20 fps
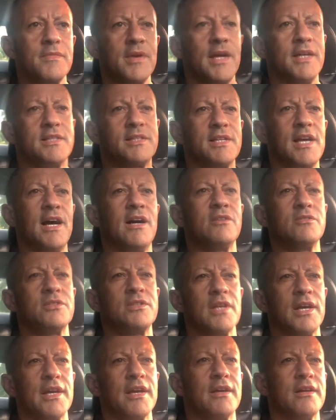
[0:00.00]
It sounds
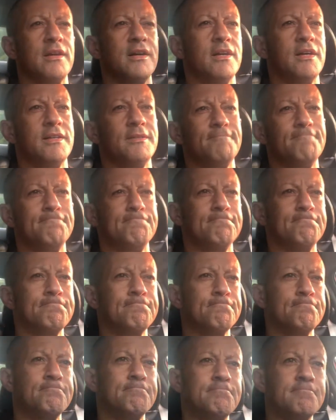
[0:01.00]
like
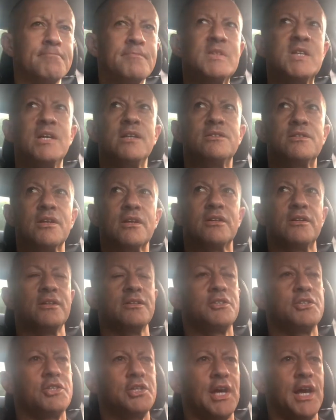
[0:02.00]
it's a
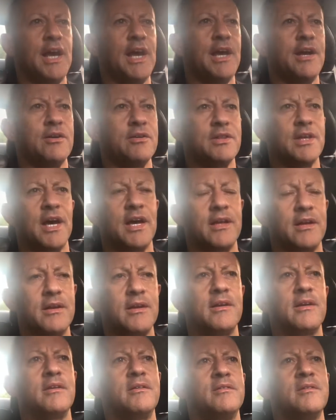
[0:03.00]
cliche, or that
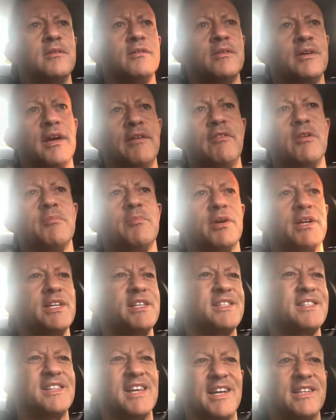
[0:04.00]
everybody
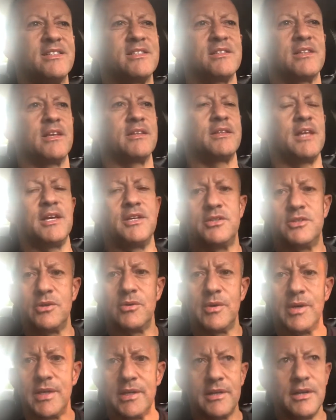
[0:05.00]
says that they
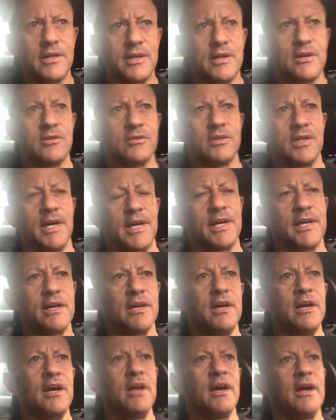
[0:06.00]
do it, you know, like
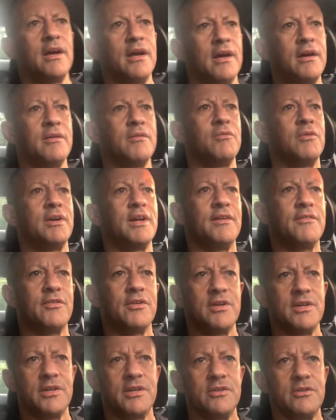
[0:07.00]

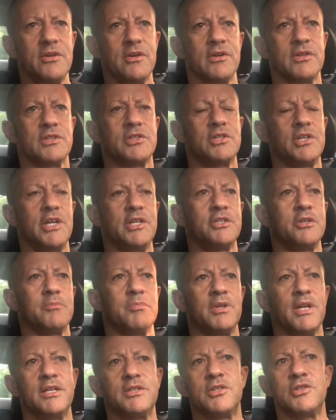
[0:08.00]
whenever you exchange a
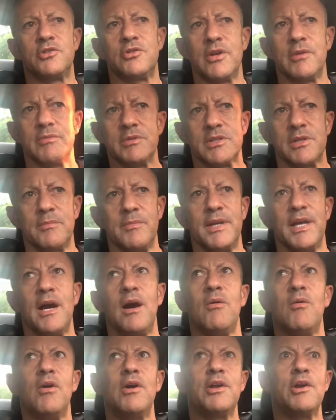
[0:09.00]
pleasantry with somebody,
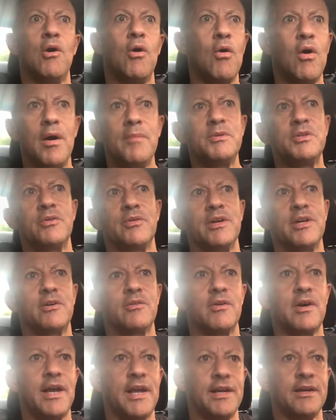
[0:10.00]
how are you? Oh, I'm doing
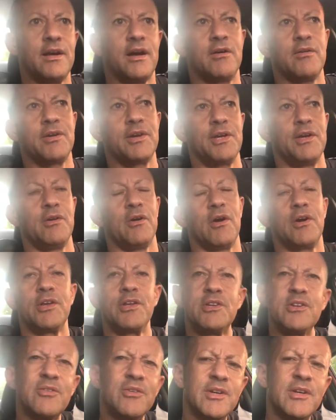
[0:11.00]
great. How are you? Are you
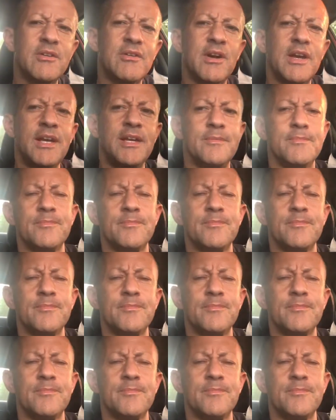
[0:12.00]
doing great?